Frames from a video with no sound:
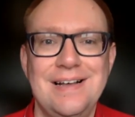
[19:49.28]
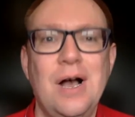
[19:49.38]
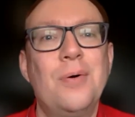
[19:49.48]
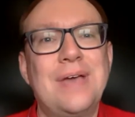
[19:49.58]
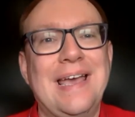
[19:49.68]

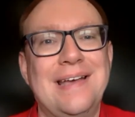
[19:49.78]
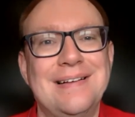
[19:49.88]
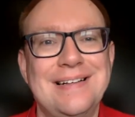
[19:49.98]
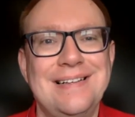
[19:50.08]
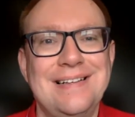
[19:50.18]
Okay,
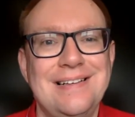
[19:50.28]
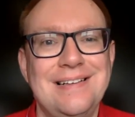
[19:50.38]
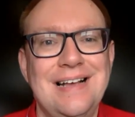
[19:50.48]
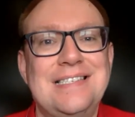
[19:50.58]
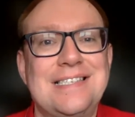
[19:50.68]

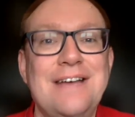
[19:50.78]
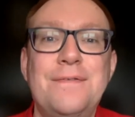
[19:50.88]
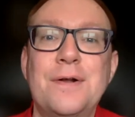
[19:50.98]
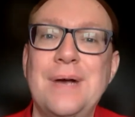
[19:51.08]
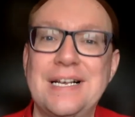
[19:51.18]
it's time for
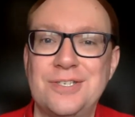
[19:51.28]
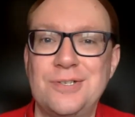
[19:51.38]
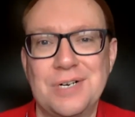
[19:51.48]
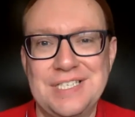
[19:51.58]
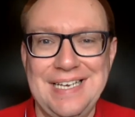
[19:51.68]
a quick
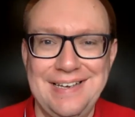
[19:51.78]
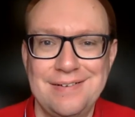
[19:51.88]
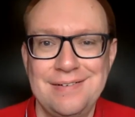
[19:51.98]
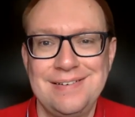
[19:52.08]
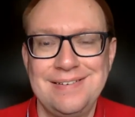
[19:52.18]
stock take.
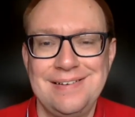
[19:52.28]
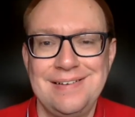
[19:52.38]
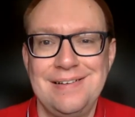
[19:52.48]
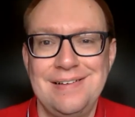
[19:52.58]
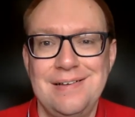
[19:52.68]

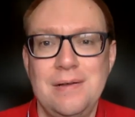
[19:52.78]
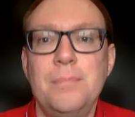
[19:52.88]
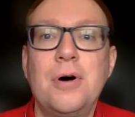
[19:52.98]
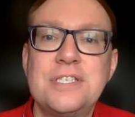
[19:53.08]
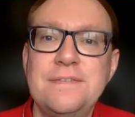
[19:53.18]

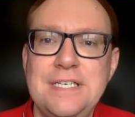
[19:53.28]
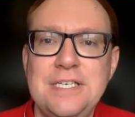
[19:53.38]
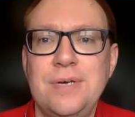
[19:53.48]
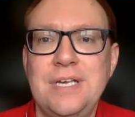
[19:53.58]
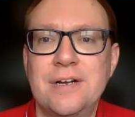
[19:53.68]
Pause the
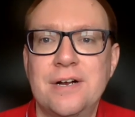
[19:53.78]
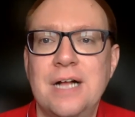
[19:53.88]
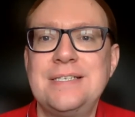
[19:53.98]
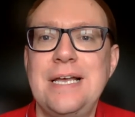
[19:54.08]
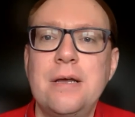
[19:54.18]
video here
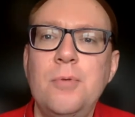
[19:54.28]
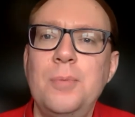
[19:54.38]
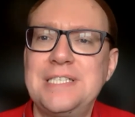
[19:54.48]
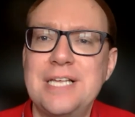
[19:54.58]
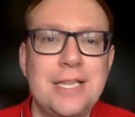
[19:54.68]
and take a
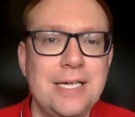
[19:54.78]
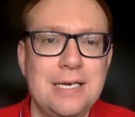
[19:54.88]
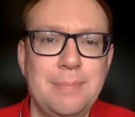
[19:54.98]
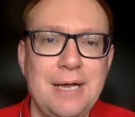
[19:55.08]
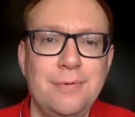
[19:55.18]
moment to think
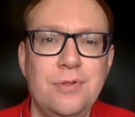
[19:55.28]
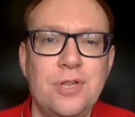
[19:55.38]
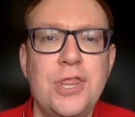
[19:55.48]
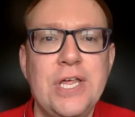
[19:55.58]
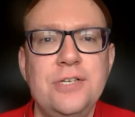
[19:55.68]
about the
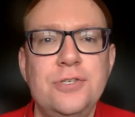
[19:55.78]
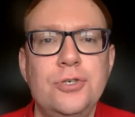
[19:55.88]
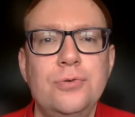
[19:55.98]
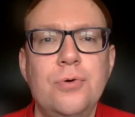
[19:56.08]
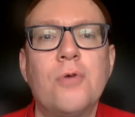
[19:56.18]
things
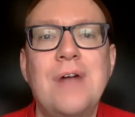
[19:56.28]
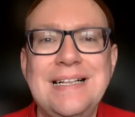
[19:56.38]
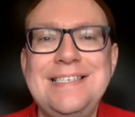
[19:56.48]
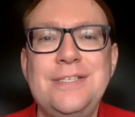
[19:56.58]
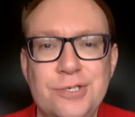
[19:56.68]
you
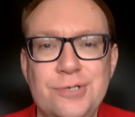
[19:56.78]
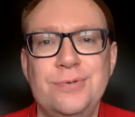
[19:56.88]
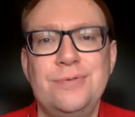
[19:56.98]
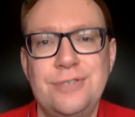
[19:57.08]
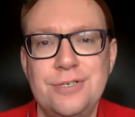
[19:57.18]
already do
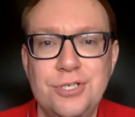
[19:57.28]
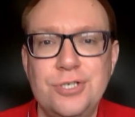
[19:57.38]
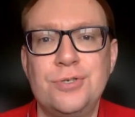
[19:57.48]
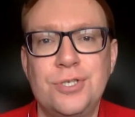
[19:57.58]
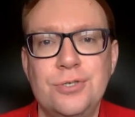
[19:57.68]
to
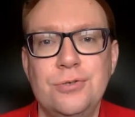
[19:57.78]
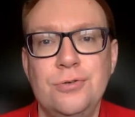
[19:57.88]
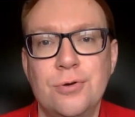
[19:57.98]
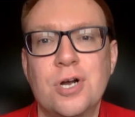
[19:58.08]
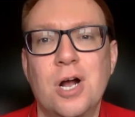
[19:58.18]
reduce
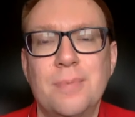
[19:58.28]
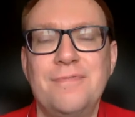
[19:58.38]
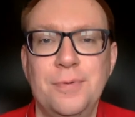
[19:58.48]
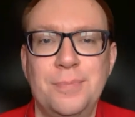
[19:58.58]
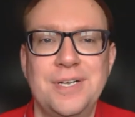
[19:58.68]
your carbon
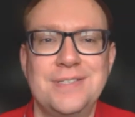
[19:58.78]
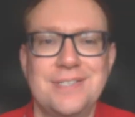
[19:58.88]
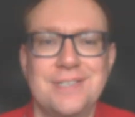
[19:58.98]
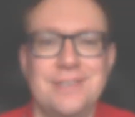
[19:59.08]
footprint.